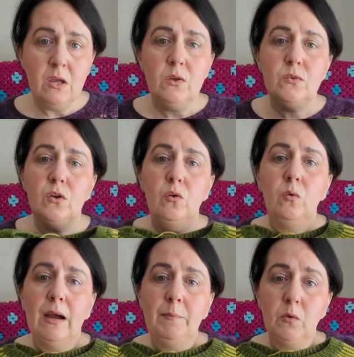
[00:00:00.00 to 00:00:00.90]

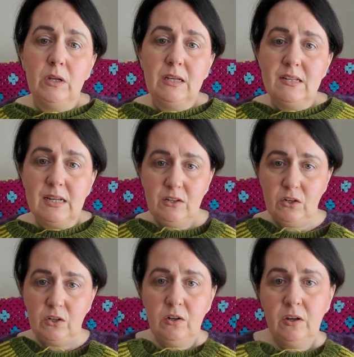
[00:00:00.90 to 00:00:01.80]
So I'm going to
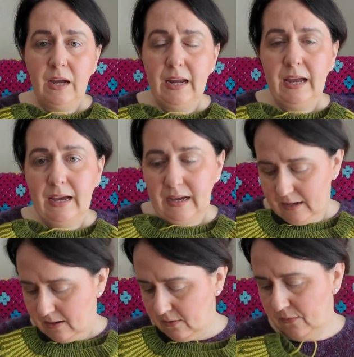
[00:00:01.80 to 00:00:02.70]
continue. I
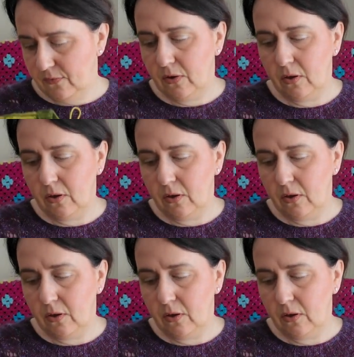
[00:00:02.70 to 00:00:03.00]
have